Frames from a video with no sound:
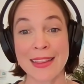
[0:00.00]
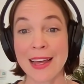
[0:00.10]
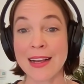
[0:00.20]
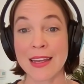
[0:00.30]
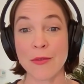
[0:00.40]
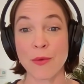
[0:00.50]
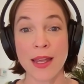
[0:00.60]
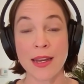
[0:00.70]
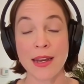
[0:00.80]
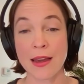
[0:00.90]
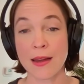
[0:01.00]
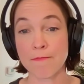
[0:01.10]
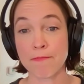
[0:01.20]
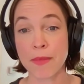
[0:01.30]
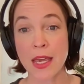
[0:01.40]
that lucky, right?
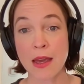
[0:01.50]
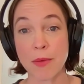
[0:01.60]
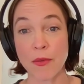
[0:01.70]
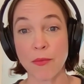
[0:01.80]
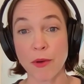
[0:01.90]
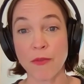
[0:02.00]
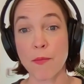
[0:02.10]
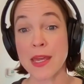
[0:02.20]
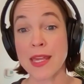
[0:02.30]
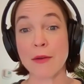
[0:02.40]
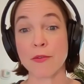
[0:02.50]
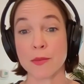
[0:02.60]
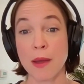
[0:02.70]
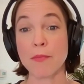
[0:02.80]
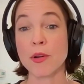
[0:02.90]
But for me, that was
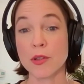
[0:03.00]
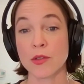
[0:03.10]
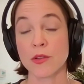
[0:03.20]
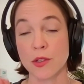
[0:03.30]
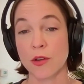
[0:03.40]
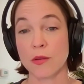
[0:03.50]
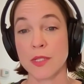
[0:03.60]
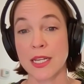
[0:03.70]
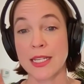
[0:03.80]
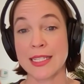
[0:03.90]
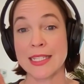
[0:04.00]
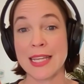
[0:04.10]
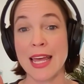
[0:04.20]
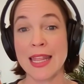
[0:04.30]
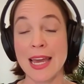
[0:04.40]
my personal circumstances.
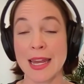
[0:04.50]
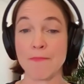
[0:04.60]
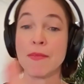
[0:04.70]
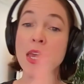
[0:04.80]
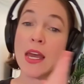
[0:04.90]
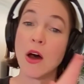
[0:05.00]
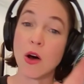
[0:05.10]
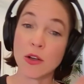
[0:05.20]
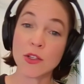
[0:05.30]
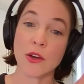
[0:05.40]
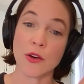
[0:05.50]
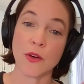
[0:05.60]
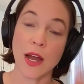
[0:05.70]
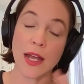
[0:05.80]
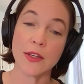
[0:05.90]
And then
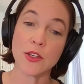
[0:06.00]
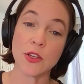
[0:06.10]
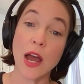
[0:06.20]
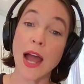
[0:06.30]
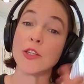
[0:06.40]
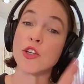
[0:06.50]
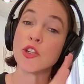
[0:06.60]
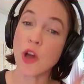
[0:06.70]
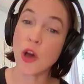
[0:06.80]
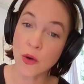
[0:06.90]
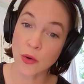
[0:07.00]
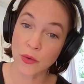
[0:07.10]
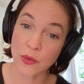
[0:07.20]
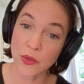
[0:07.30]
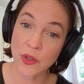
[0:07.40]
also, I
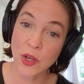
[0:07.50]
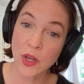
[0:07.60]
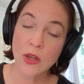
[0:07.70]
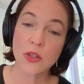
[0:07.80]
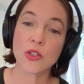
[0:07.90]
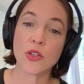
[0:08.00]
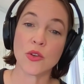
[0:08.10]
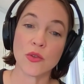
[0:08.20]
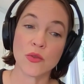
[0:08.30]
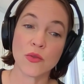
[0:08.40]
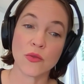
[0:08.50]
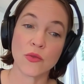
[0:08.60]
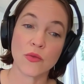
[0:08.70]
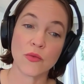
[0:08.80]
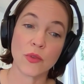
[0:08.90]
chose
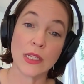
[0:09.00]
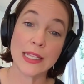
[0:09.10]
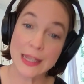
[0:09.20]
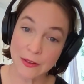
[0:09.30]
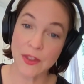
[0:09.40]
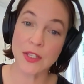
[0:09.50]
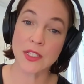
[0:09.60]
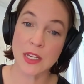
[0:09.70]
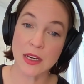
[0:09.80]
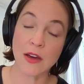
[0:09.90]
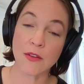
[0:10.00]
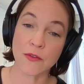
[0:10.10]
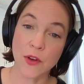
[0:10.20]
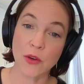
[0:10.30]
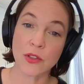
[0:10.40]
to leave the seat
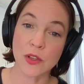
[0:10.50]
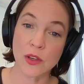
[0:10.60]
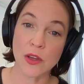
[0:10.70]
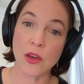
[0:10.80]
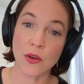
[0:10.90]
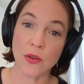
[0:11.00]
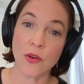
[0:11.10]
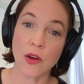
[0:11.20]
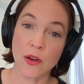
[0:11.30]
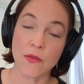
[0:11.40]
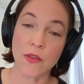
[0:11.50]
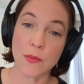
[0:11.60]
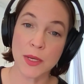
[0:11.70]
of co-CEO of the